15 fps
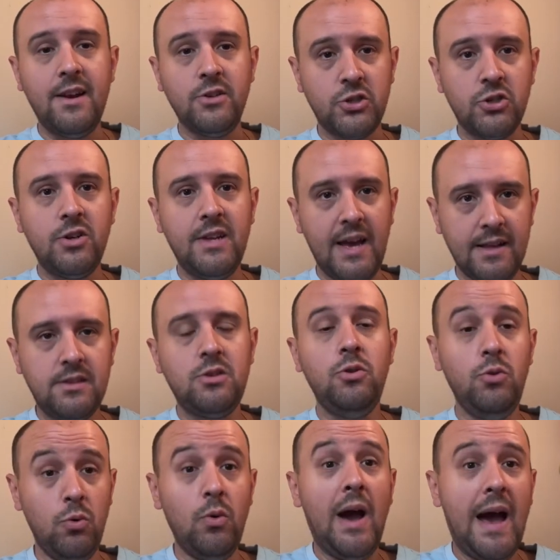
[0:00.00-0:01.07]
and should get to,
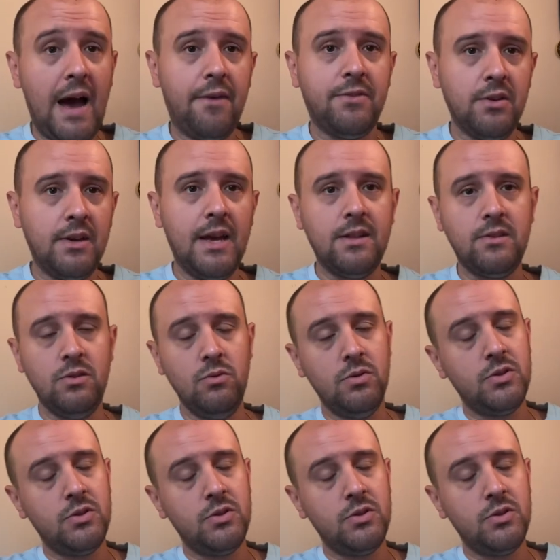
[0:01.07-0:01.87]
you have to get to.